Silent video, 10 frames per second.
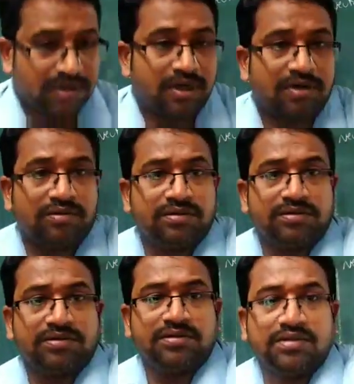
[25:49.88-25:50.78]

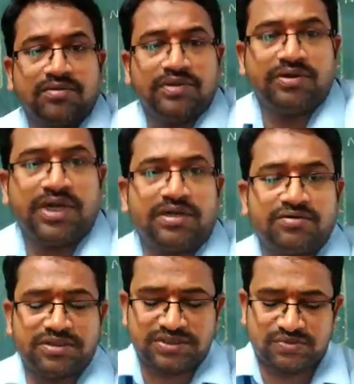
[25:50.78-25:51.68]
Now when you add
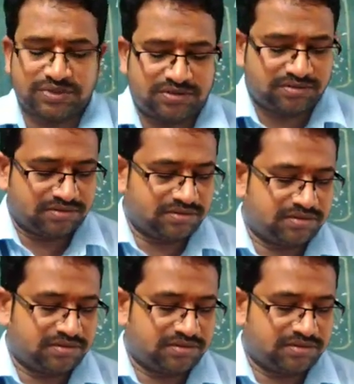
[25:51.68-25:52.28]
to this one,